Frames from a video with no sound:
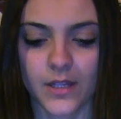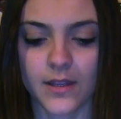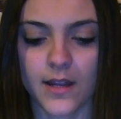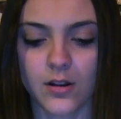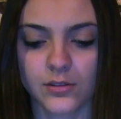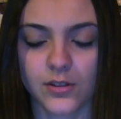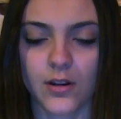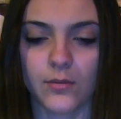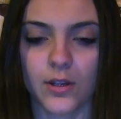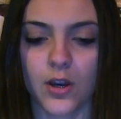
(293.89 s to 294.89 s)
that all
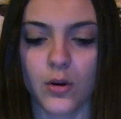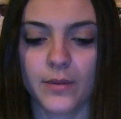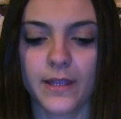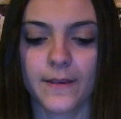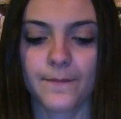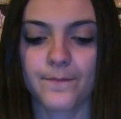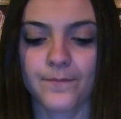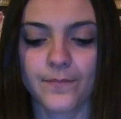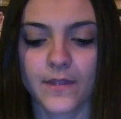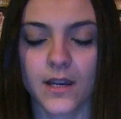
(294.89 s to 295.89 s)
started with Kobe.
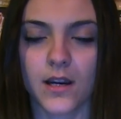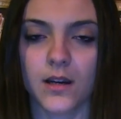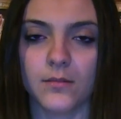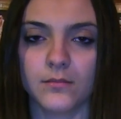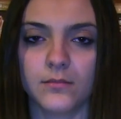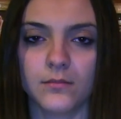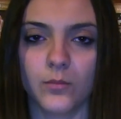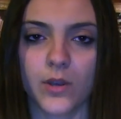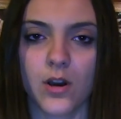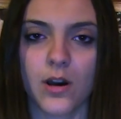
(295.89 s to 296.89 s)

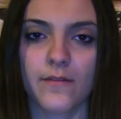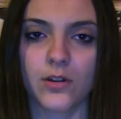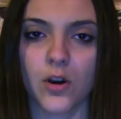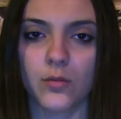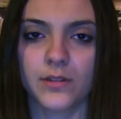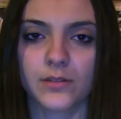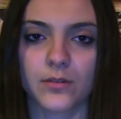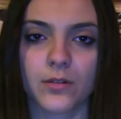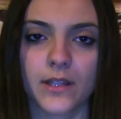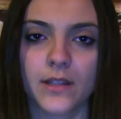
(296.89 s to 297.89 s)
We all have a Kobe
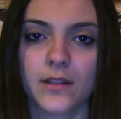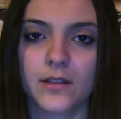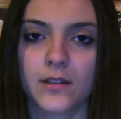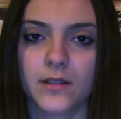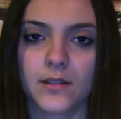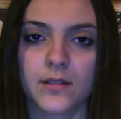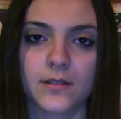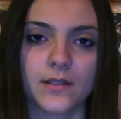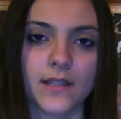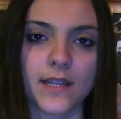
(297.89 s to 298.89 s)
story,
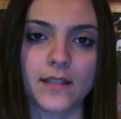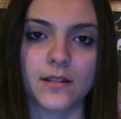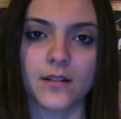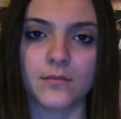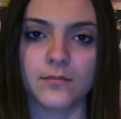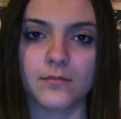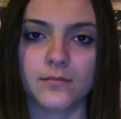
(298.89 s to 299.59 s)
and